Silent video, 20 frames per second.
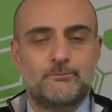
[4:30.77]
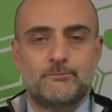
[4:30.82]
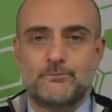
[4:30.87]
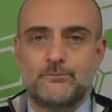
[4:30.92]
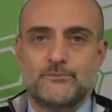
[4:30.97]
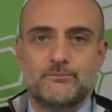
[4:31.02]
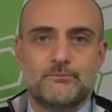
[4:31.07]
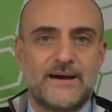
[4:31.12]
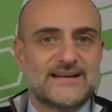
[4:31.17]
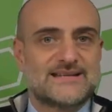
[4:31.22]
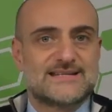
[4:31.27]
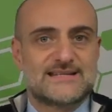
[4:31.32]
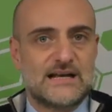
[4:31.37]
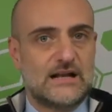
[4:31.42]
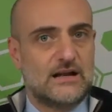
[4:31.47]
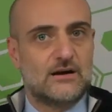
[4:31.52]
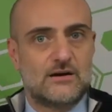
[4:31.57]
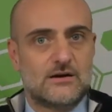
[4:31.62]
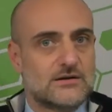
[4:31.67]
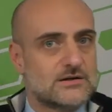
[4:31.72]

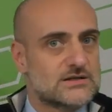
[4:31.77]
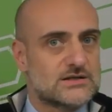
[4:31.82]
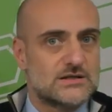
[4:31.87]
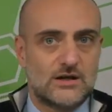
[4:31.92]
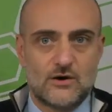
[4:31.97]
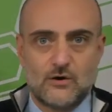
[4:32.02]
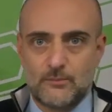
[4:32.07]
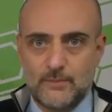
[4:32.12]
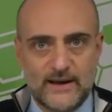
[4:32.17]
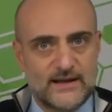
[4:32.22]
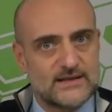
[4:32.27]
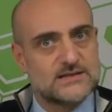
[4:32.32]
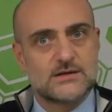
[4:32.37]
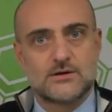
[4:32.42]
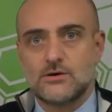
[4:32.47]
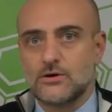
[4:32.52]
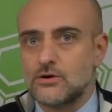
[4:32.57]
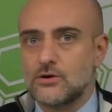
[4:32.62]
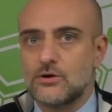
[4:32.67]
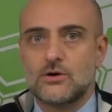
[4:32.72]
bestsellers, Panzer
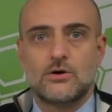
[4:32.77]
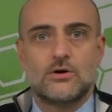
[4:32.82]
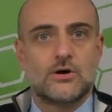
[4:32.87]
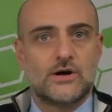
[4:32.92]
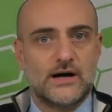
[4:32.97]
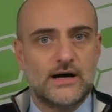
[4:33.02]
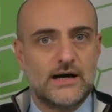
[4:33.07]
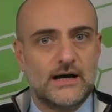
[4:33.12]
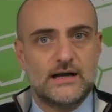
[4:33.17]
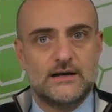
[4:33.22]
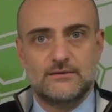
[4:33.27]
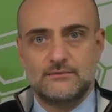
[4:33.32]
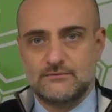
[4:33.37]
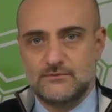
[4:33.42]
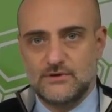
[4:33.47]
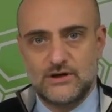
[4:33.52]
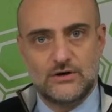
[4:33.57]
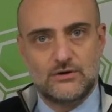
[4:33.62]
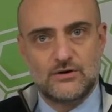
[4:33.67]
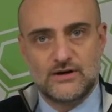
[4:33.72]
Corps
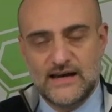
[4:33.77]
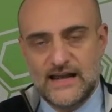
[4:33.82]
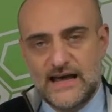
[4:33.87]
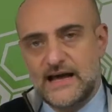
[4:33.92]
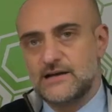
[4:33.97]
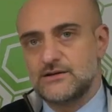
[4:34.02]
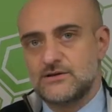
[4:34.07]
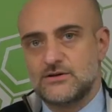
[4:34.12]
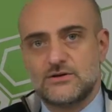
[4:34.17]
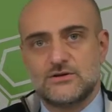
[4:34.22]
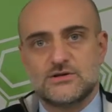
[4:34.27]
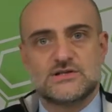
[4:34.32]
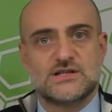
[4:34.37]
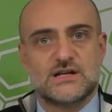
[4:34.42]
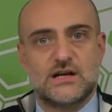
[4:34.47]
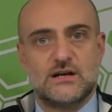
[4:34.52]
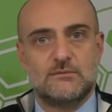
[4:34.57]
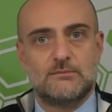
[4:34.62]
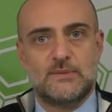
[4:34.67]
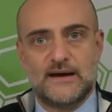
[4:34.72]
and Gladius
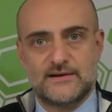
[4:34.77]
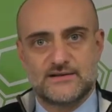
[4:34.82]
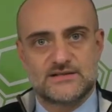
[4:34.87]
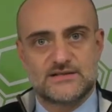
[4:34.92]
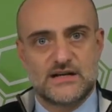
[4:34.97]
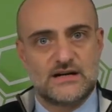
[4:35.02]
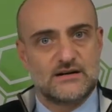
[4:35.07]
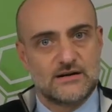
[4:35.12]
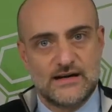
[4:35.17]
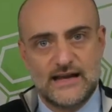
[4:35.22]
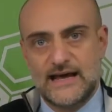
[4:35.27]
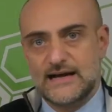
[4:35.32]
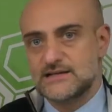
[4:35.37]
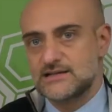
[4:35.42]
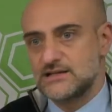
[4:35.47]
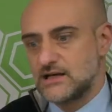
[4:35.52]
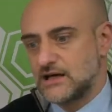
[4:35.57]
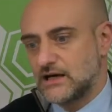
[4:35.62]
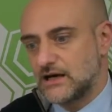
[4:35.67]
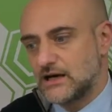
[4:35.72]
and Battlestar
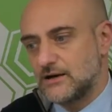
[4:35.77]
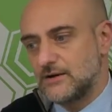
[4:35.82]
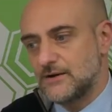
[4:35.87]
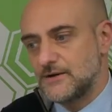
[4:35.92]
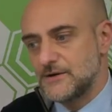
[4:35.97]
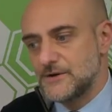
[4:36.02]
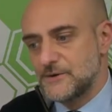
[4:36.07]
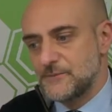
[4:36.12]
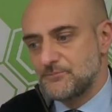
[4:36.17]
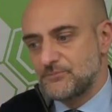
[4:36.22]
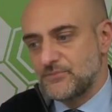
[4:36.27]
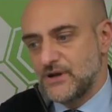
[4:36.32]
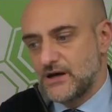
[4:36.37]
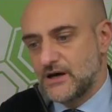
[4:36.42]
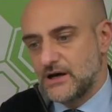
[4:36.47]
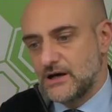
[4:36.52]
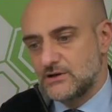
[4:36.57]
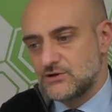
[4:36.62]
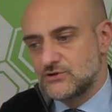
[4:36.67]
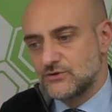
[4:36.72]
Galactica
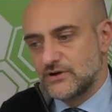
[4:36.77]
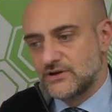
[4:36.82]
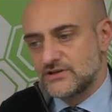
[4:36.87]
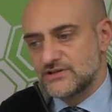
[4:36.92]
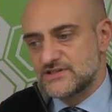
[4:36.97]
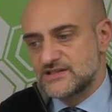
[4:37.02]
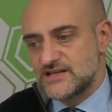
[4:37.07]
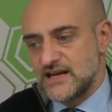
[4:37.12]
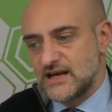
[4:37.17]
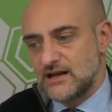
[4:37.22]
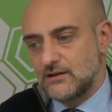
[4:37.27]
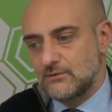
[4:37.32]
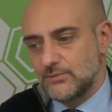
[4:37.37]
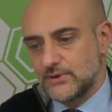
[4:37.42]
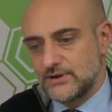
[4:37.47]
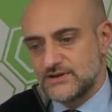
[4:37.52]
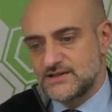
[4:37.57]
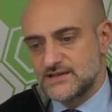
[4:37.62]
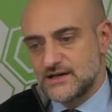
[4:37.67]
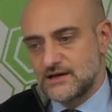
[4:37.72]
during the sale,
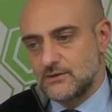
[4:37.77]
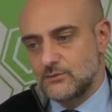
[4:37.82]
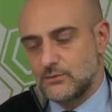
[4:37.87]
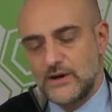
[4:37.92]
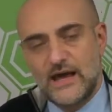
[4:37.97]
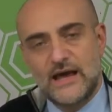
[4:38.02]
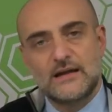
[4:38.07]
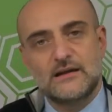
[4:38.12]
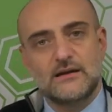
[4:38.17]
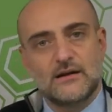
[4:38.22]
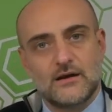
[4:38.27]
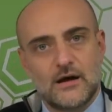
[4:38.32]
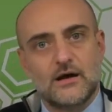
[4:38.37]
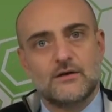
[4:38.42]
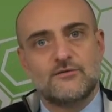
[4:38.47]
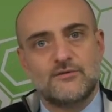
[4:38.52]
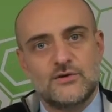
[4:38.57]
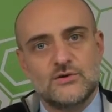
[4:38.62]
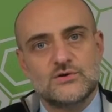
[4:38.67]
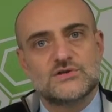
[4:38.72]
but we had a
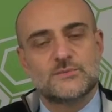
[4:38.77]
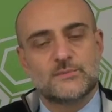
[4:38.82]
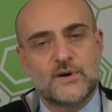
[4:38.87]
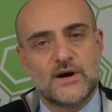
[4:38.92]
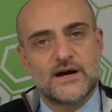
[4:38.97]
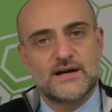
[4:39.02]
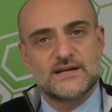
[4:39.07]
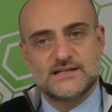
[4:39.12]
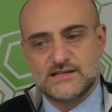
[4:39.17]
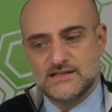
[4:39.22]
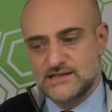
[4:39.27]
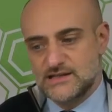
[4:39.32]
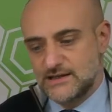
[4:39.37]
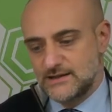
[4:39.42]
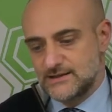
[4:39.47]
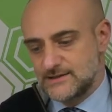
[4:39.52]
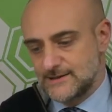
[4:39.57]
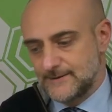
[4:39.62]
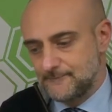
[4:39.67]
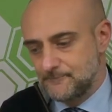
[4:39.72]
few surprises,
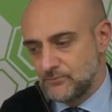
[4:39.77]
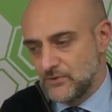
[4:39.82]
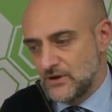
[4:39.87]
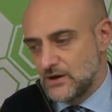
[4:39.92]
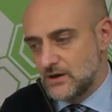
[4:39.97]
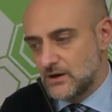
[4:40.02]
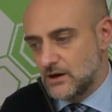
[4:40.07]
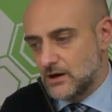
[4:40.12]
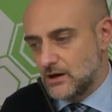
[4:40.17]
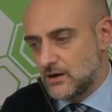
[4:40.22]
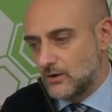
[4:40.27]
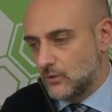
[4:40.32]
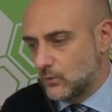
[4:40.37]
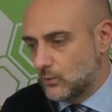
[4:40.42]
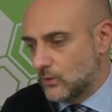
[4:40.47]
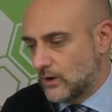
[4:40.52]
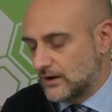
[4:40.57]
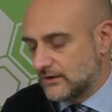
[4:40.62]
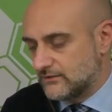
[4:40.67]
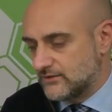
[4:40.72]
and
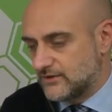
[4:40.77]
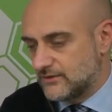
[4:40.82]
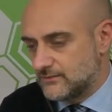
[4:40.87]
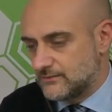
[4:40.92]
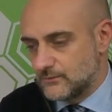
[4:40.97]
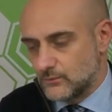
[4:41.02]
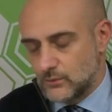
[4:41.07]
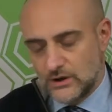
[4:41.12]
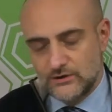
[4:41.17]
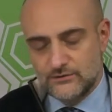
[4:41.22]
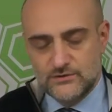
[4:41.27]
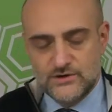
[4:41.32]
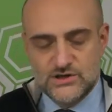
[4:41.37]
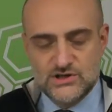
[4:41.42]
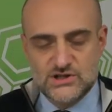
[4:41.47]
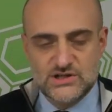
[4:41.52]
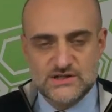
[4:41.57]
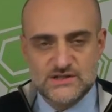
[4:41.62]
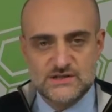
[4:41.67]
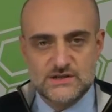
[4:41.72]
one of
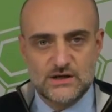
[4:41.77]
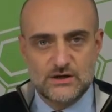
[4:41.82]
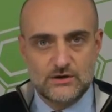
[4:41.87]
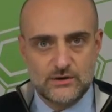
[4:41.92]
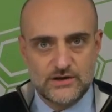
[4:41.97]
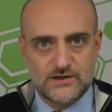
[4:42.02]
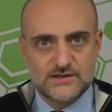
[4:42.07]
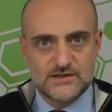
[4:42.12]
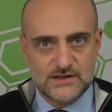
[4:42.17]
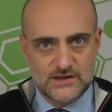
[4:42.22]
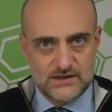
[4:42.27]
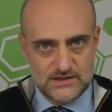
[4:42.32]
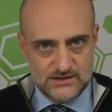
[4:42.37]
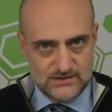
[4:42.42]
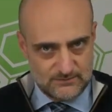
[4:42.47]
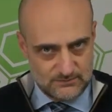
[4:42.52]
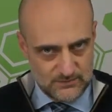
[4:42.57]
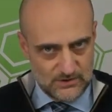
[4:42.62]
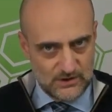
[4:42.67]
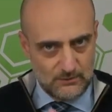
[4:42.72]
which is is
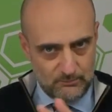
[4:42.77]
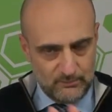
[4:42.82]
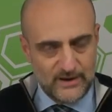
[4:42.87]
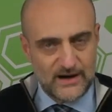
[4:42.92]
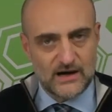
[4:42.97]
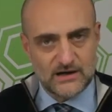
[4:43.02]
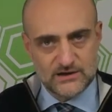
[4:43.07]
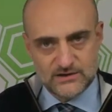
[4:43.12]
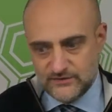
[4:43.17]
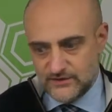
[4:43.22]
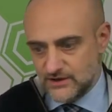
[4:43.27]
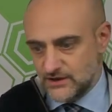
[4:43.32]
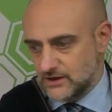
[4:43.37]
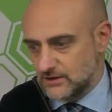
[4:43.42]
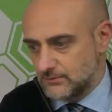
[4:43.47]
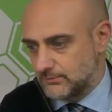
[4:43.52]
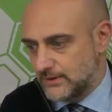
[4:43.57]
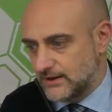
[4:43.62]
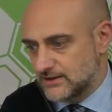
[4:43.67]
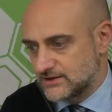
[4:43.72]
part of
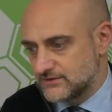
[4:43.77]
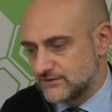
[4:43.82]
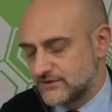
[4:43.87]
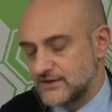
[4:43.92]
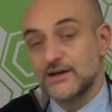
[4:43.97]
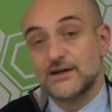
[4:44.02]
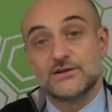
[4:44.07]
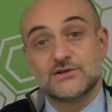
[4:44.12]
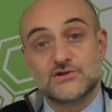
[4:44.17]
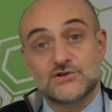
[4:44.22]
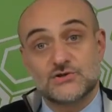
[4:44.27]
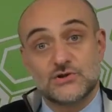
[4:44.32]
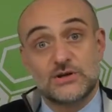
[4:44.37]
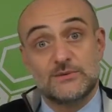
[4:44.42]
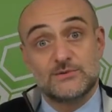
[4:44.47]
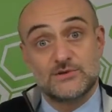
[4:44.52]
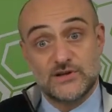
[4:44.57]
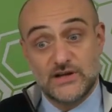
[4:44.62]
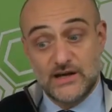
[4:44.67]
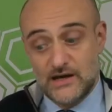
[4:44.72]
the stream
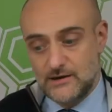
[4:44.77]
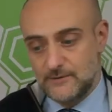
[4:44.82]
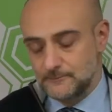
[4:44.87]
today.